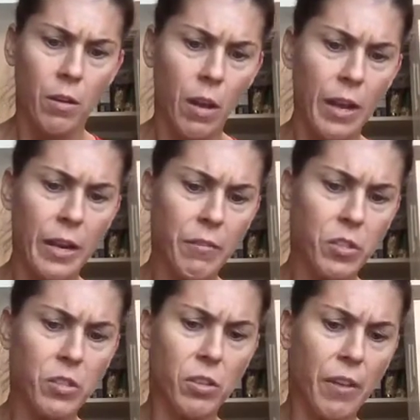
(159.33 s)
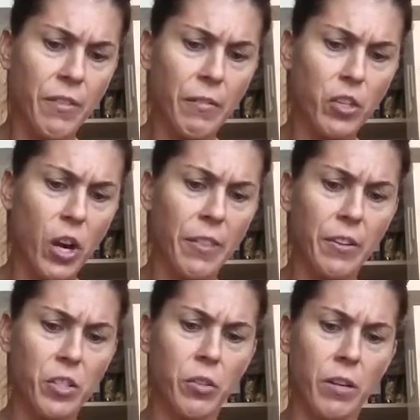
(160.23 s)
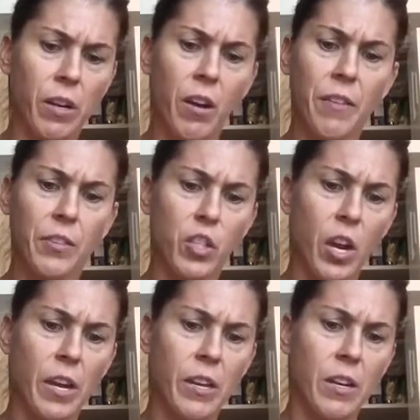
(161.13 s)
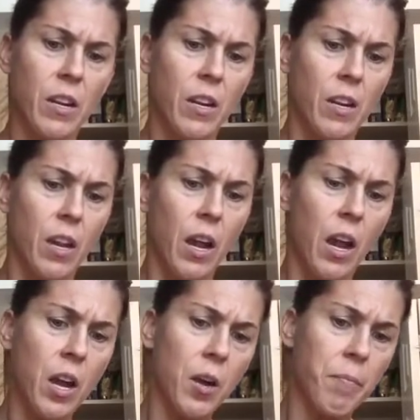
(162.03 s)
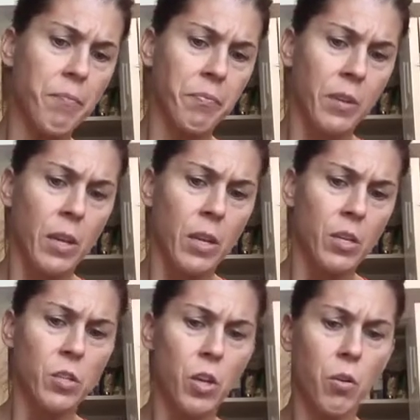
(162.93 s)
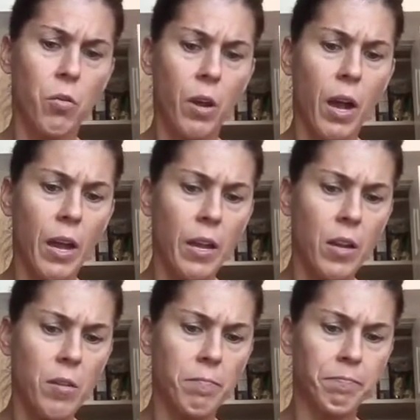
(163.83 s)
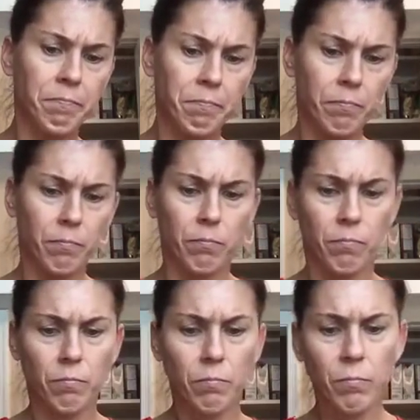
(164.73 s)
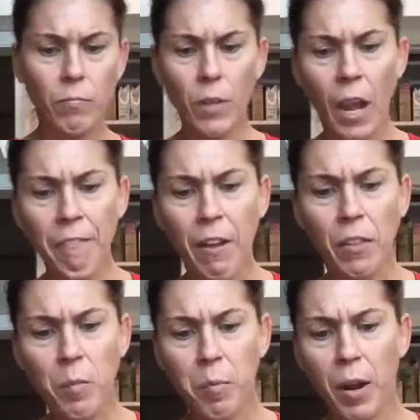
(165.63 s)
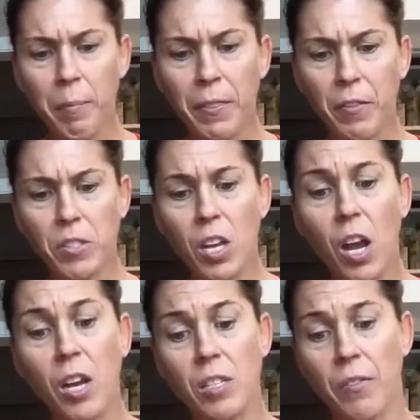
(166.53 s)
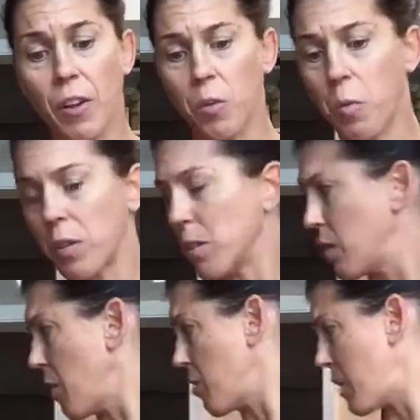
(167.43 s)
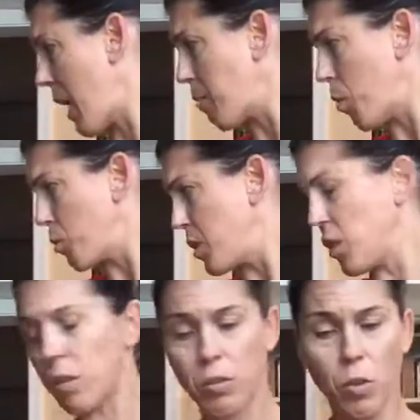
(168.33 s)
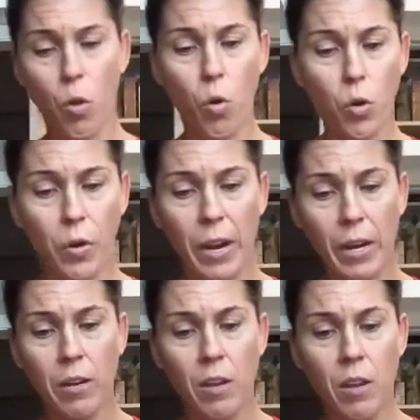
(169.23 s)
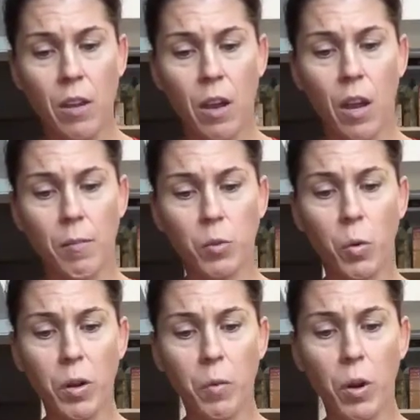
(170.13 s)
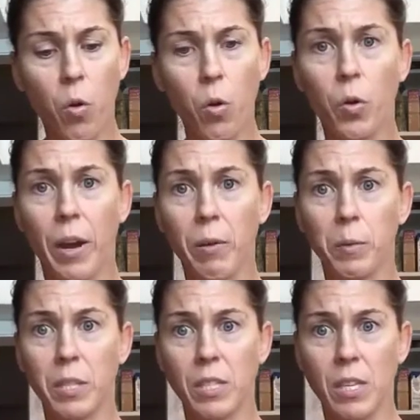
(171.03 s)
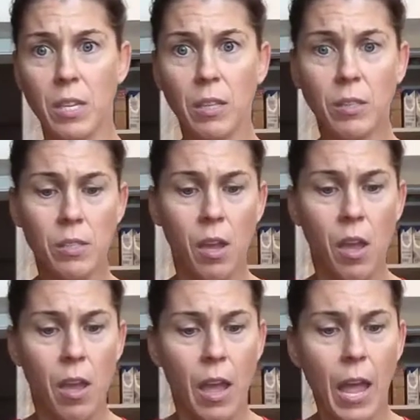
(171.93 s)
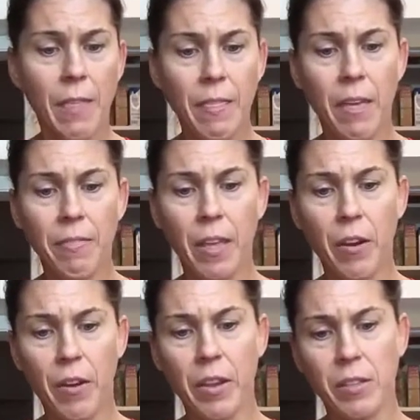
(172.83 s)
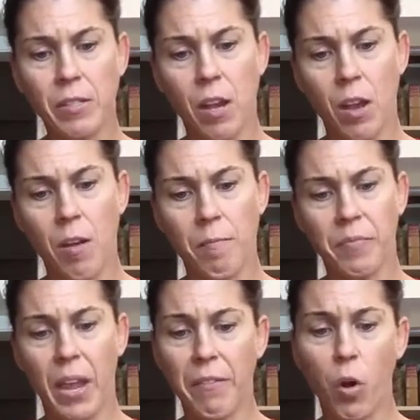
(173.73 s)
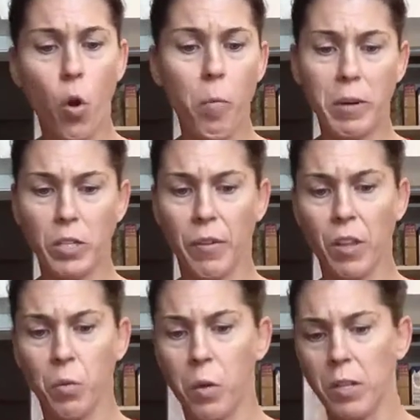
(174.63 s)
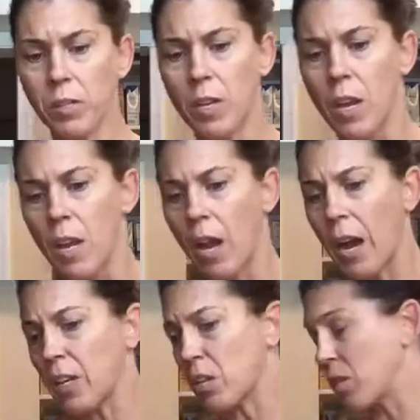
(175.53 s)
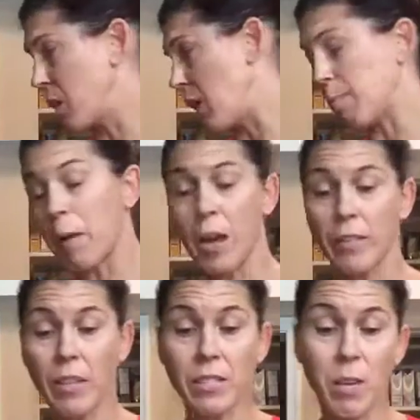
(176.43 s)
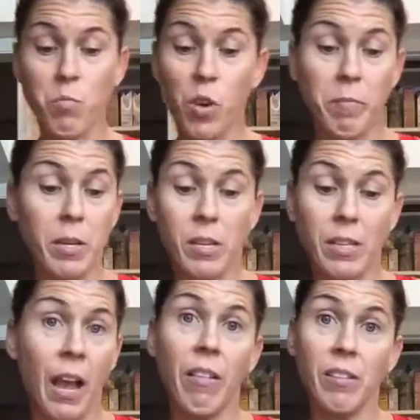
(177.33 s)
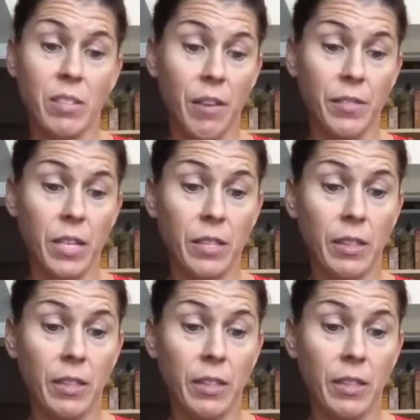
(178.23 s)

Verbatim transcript: I never, I've never tried their tuna. I'll have to try it. Um, so I, um, I found the bread, but there's tons of other ones. There's that multi, the whole grain, um, 21 whole grain with seeds and then there is, um, they have a whole bunch of other ones. I just keep buying that same one because Alex loves it.